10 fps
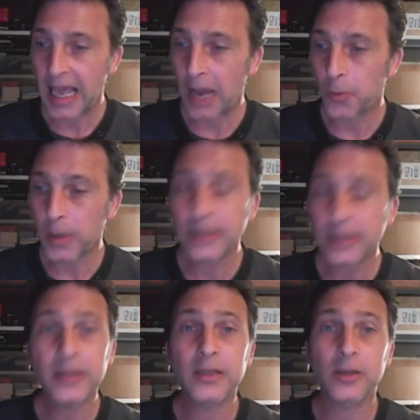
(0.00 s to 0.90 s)
And
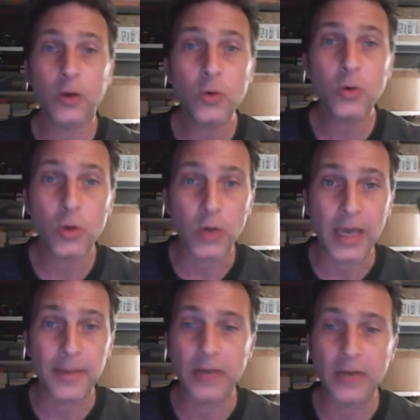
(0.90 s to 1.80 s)
when the Cocoa
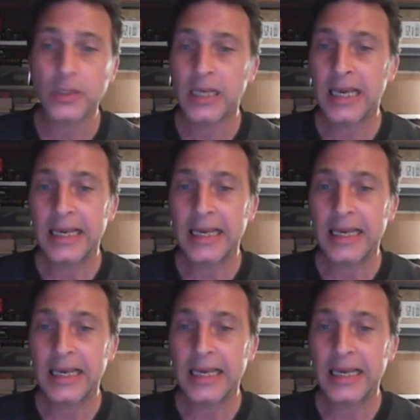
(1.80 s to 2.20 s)
came out,